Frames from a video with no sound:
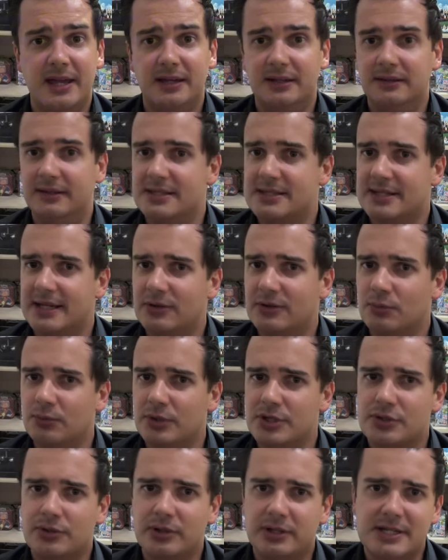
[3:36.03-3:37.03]
This set
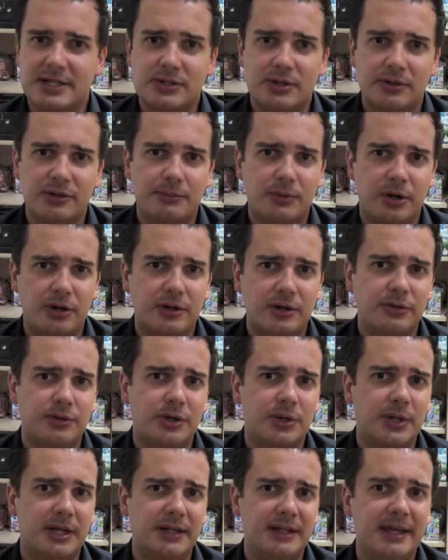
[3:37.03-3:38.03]
was released on the market
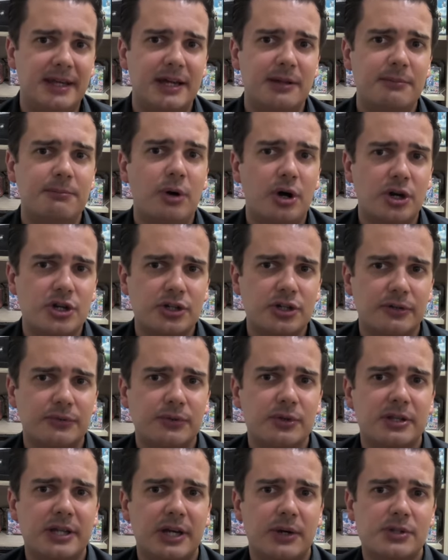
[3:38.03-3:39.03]
already in March of
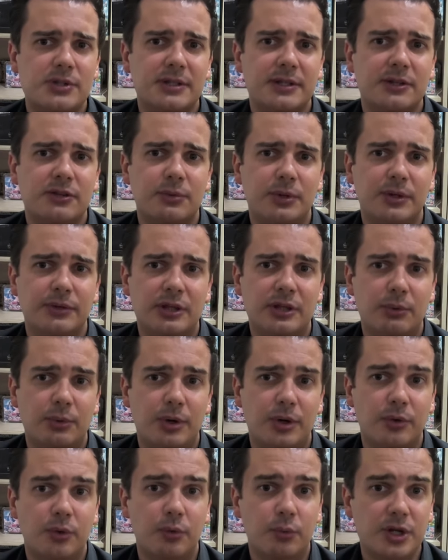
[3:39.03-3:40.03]
2021,